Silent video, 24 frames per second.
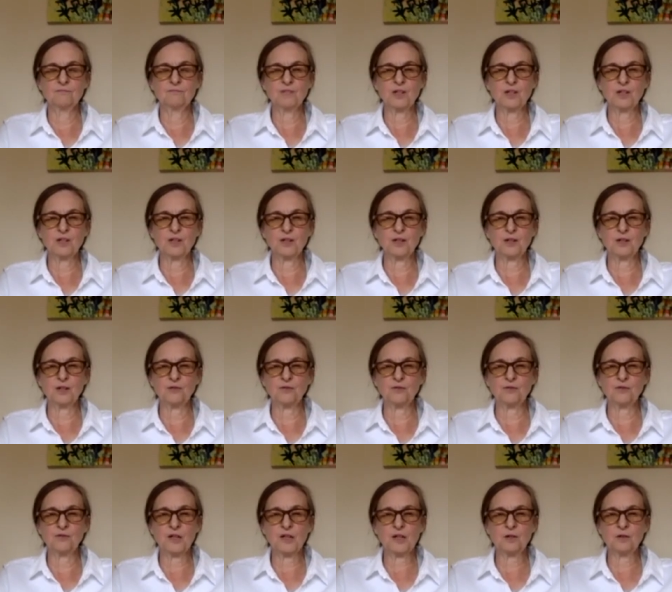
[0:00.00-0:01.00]
You
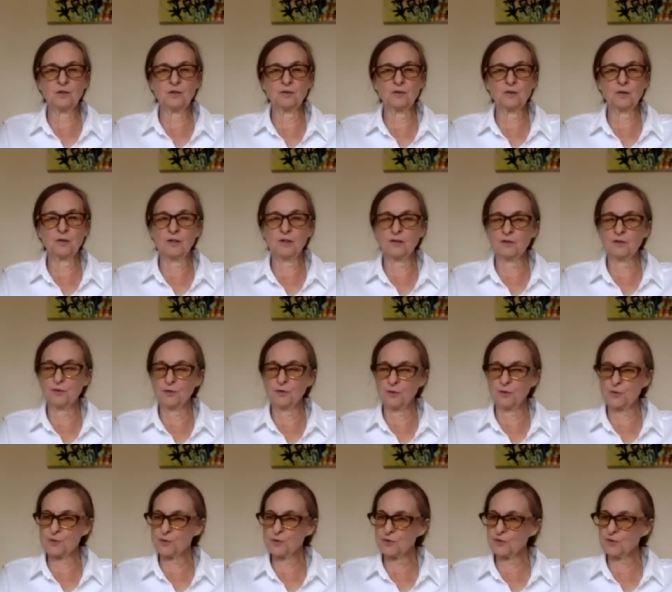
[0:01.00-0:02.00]
can feel your
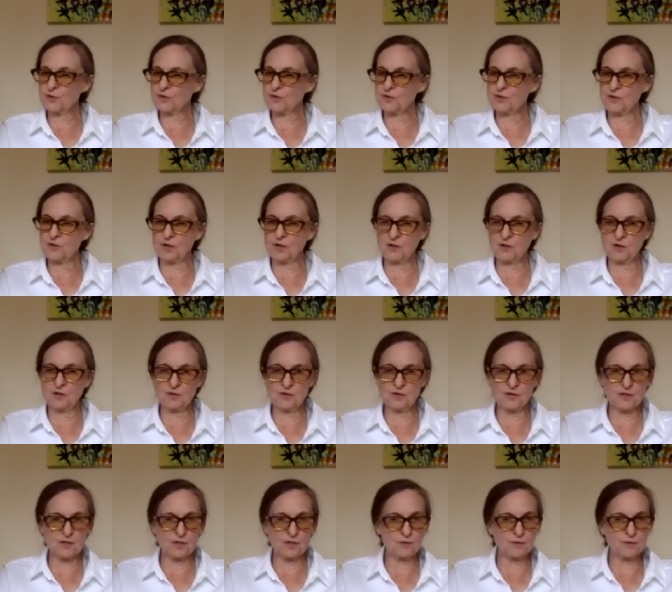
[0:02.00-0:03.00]
thoughts start to
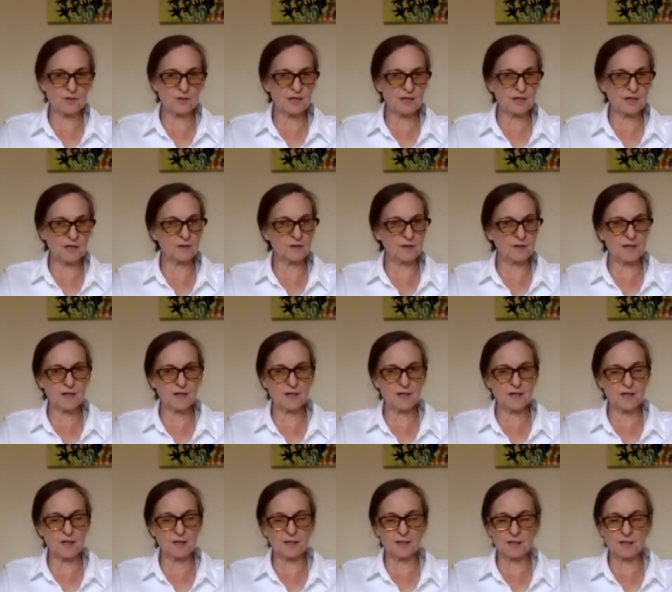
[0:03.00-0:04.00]
slow down
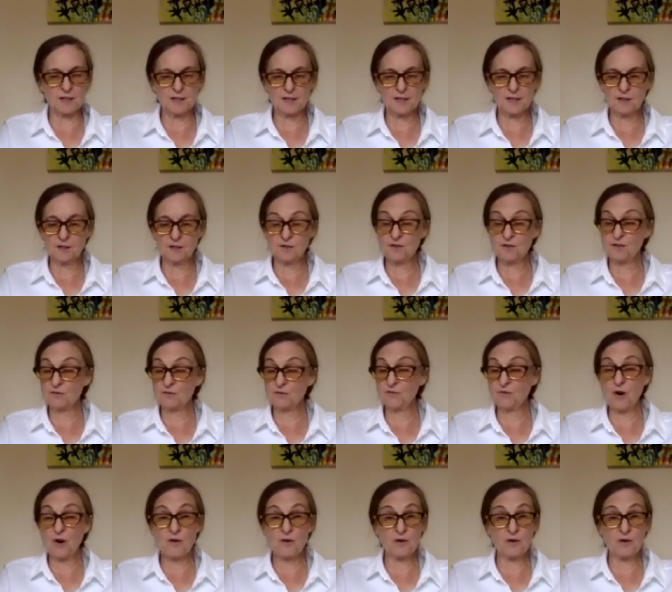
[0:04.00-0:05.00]
again, which is a
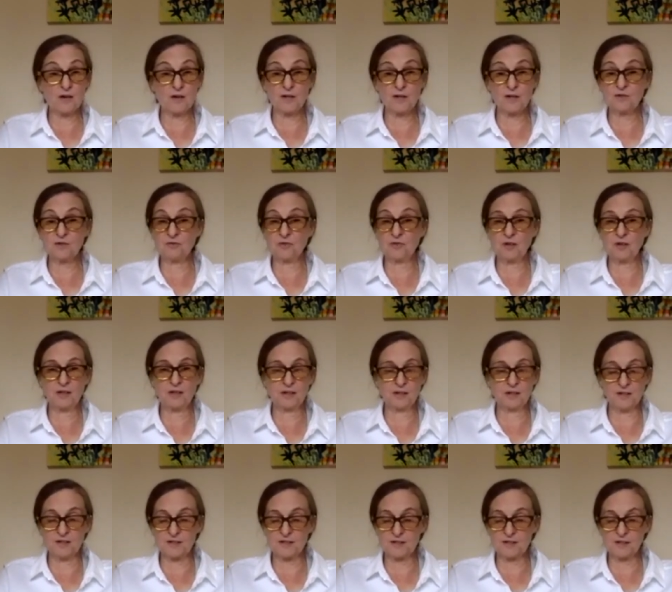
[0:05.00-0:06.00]
very nice feeling in
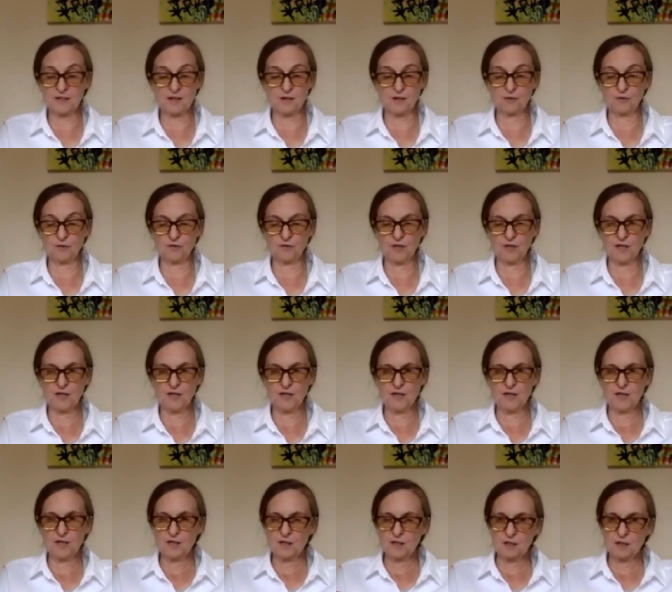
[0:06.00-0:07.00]
itself.
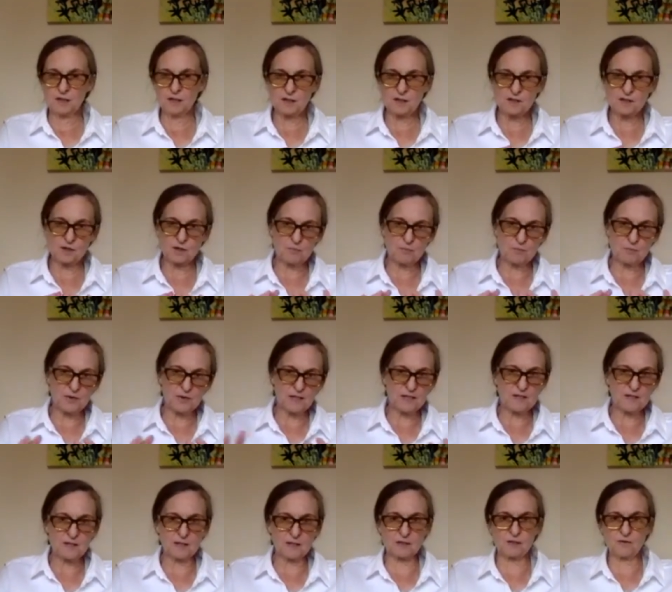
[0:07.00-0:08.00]
And that's the
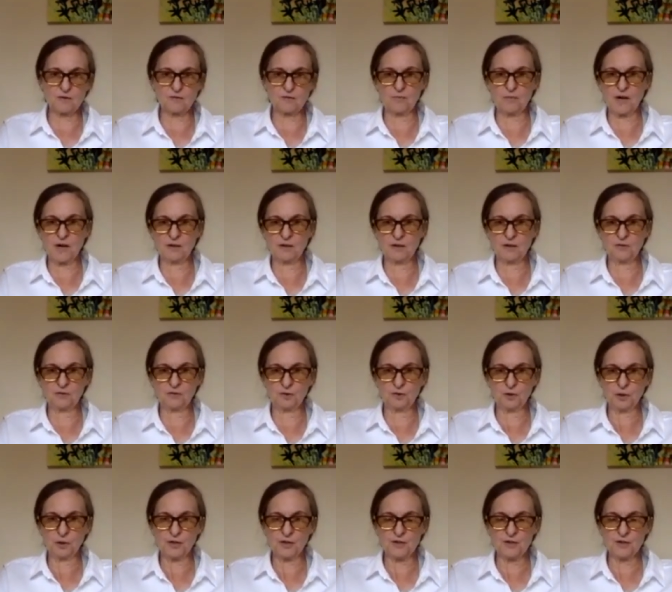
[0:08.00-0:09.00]
basics of
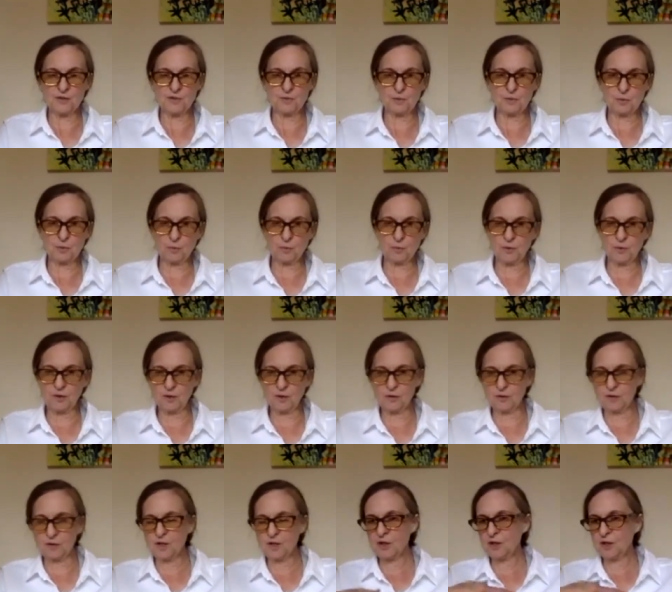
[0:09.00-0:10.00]
mindfulness, but we're
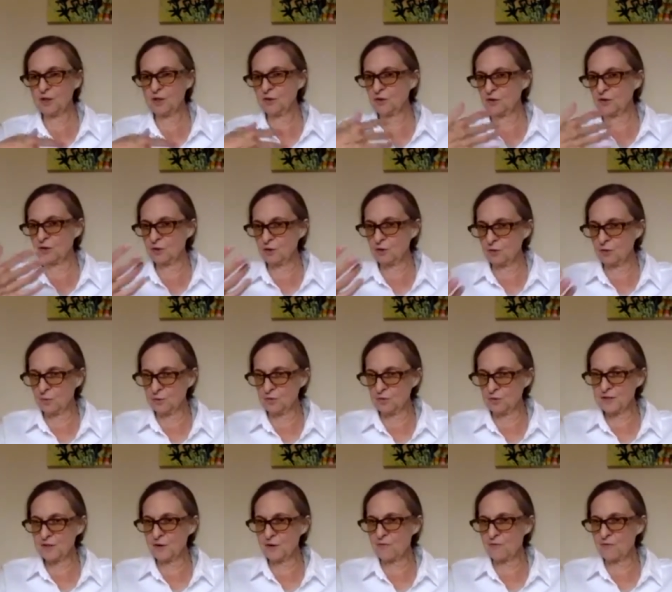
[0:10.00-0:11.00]
going to go one
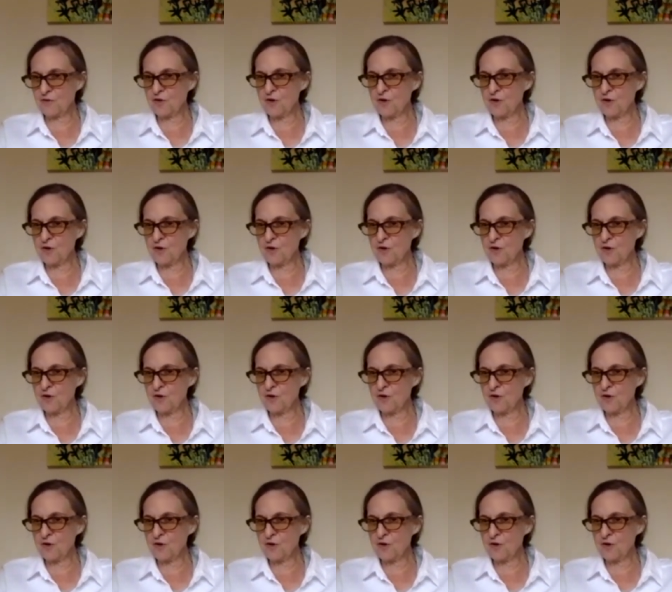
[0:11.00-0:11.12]
step further